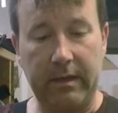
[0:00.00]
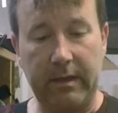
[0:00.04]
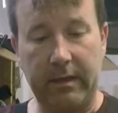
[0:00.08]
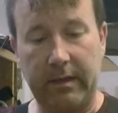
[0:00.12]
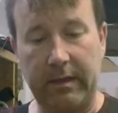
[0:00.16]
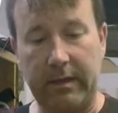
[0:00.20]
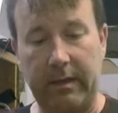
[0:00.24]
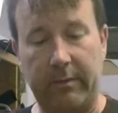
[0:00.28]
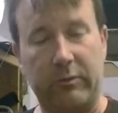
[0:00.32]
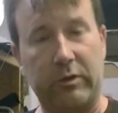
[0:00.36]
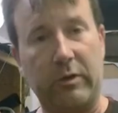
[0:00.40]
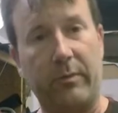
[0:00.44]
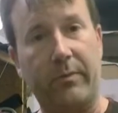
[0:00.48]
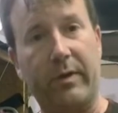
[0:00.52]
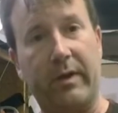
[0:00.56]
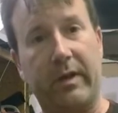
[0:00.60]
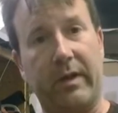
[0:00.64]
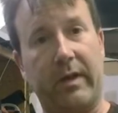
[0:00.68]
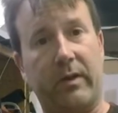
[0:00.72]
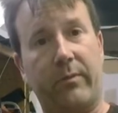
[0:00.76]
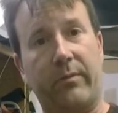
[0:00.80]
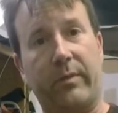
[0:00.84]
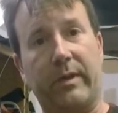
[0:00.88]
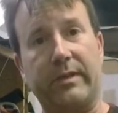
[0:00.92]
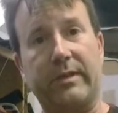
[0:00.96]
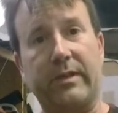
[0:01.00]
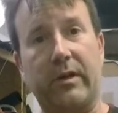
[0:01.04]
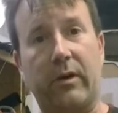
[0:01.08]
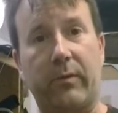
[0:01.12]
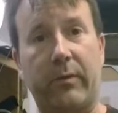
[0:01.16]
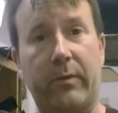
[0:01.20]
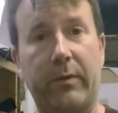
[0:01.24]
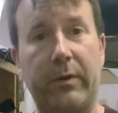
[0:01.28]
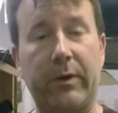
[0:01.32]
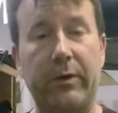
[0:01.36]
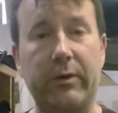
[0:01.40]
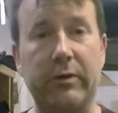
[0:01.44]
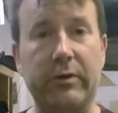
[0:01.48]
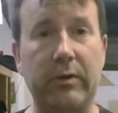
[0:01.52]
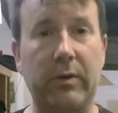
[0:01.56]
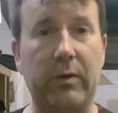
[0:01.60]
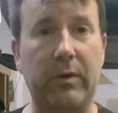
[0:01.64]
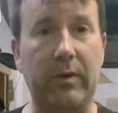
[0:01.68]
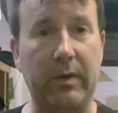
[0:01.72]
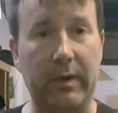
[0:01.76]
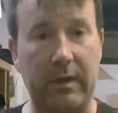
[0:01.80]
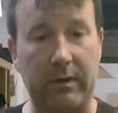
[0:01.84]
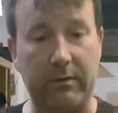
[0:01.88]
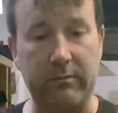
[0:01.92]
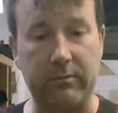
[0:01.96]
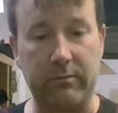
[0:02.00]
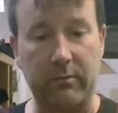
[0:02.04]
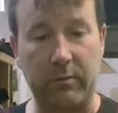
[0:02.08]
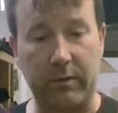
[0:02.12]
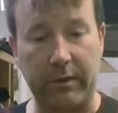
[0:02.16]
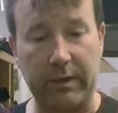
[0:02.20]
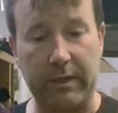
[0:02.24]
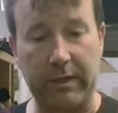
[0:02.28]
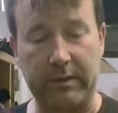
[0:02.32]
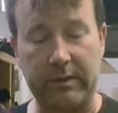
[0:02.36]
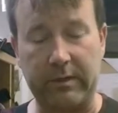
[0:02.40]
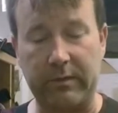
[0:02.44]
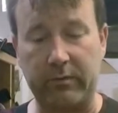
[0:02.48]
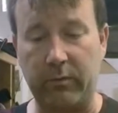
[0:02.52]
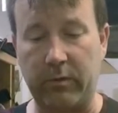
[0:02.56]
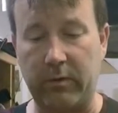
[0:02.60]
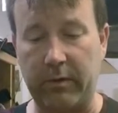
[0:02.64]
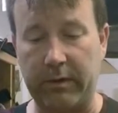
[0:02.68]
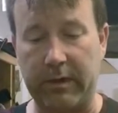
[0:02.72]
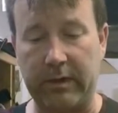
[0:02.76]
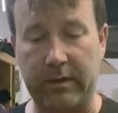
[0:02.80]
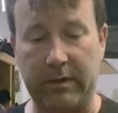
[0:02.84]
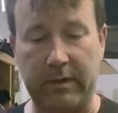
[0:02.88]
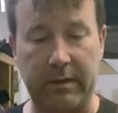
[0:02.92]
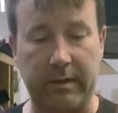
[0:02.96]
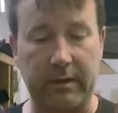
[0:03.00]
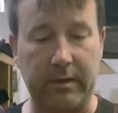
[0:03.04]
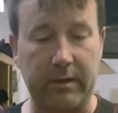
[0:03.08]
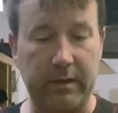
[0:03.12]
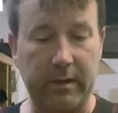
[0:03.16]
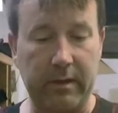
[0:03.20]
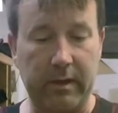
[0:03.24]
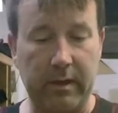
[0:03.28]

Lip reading: I'm jumping ahead of myself there, so we'll get there.